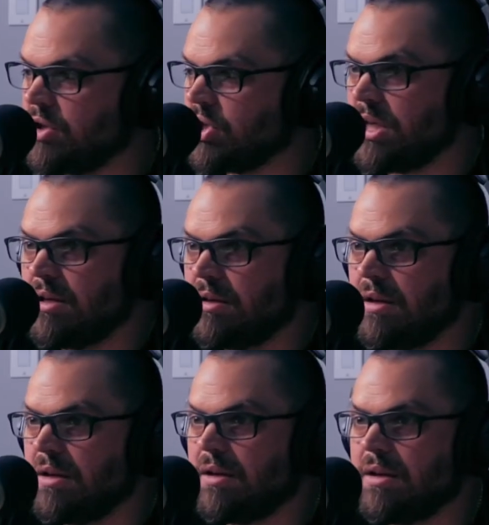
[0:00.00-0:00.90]
of just sit
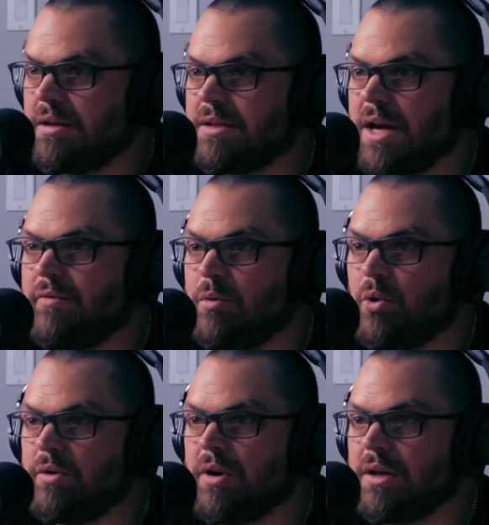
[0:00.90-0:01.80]
to have you
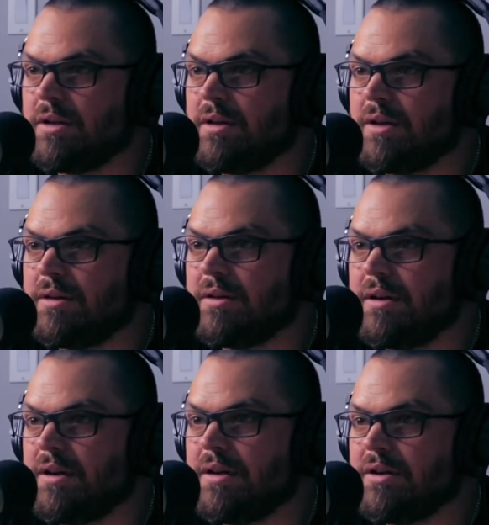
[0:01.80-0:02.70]
both on and
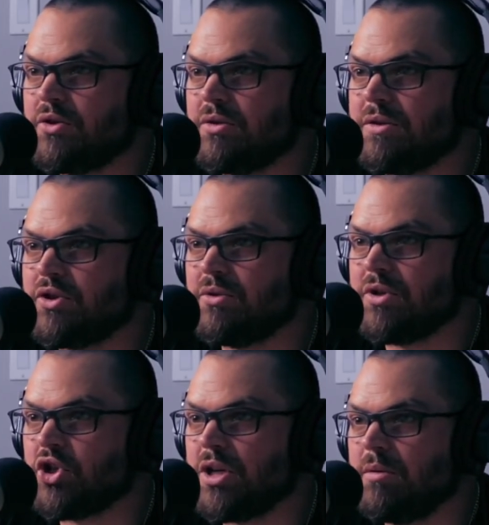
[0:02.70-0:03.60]
shoot
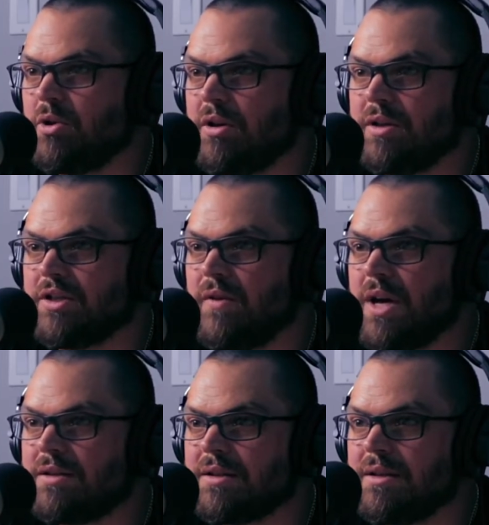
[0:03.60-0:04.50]
the shit about all these fights.